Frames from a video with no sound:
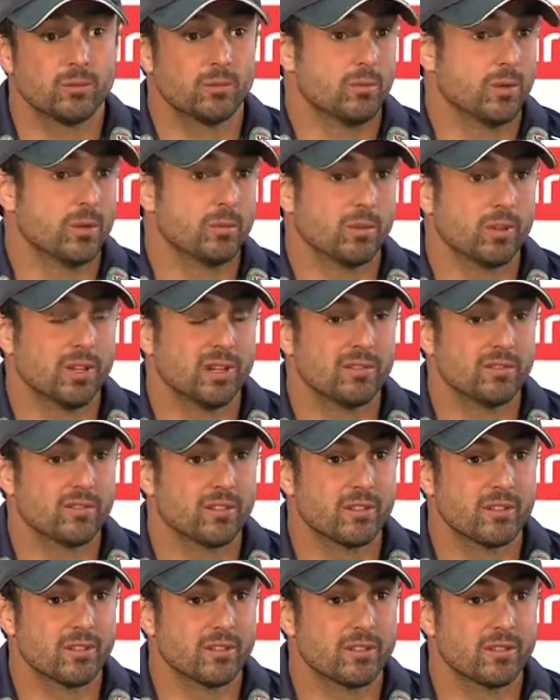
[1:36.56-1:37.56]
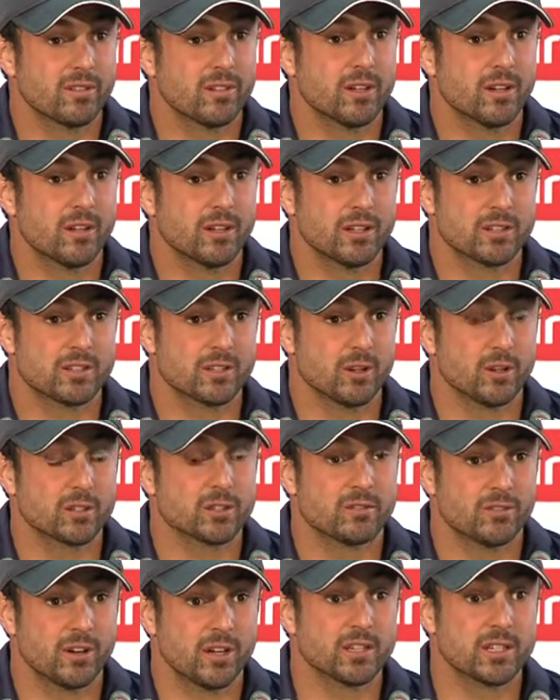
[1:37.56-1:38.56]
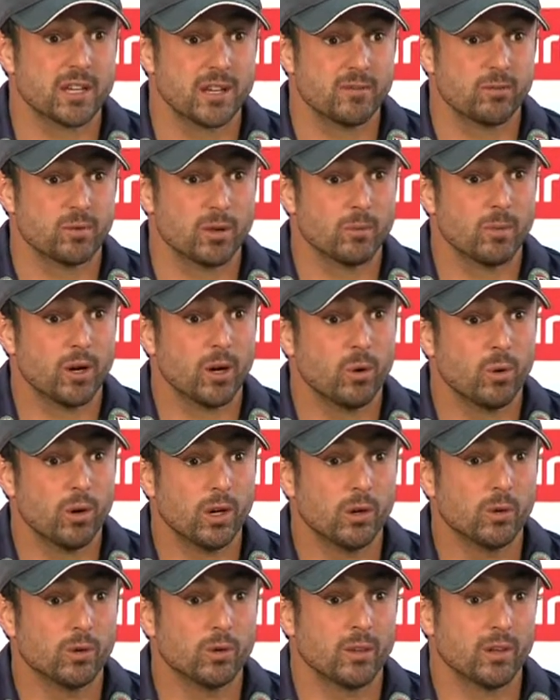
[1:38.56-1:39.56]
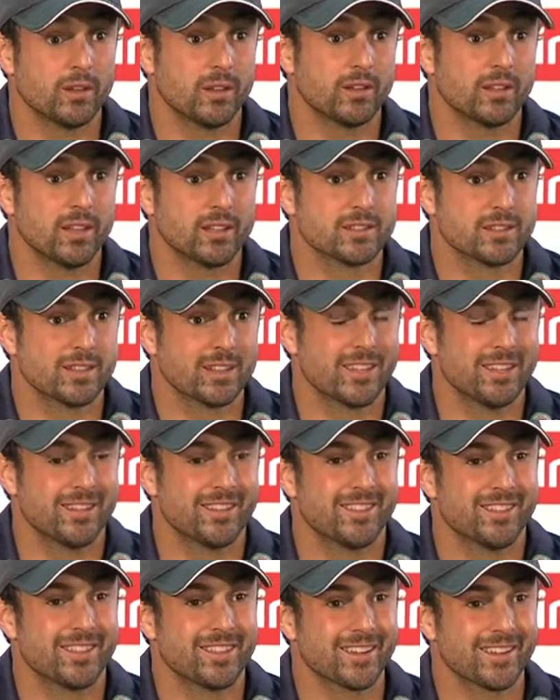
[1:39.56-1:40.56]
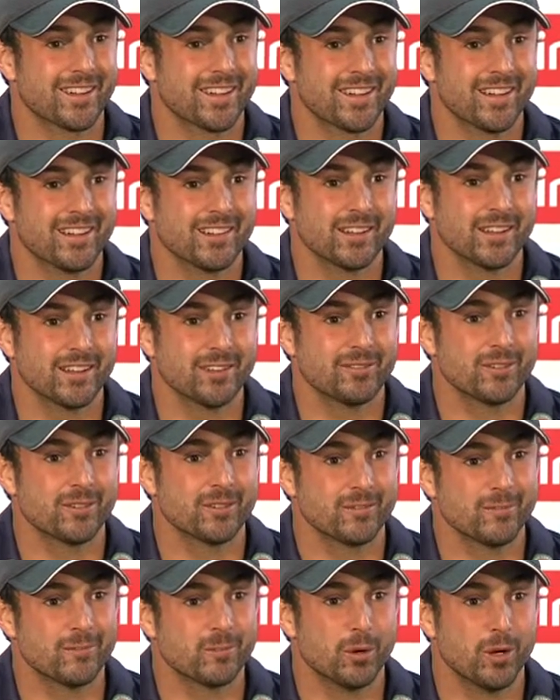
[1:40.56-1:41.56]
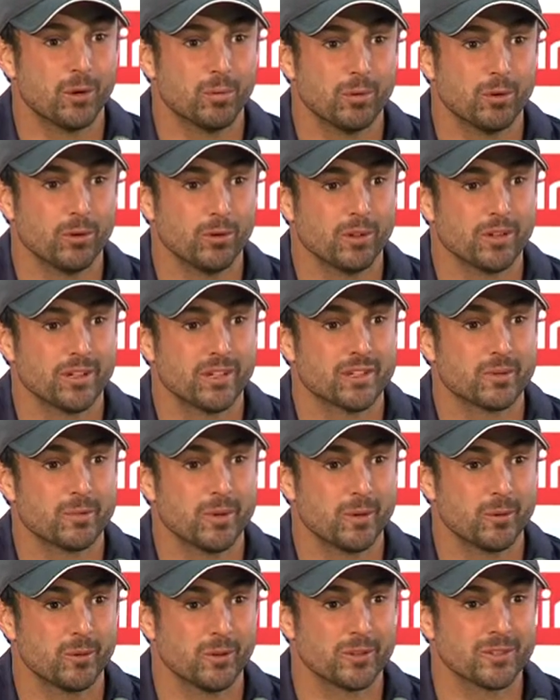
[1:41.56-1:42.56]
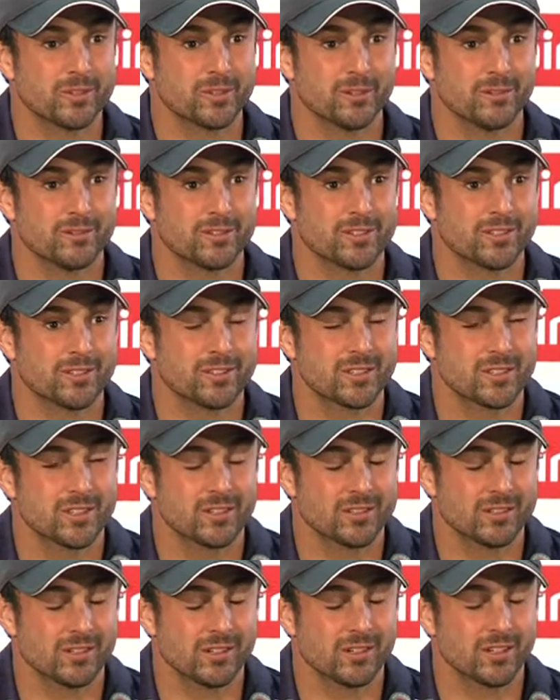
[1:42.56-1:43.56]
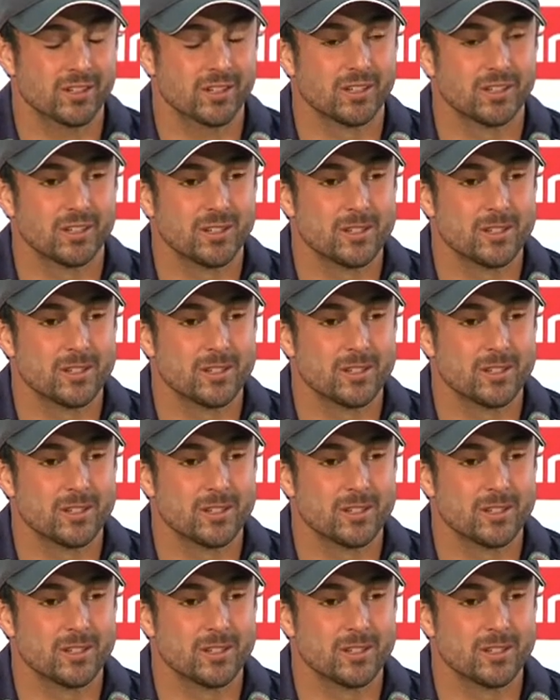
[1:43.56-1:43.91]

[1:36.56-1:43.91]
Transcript: We believe that. That's lots of runs if we bowl well. I think that's the key there. If you bowl poorly, it doesn't matter what the surface is like.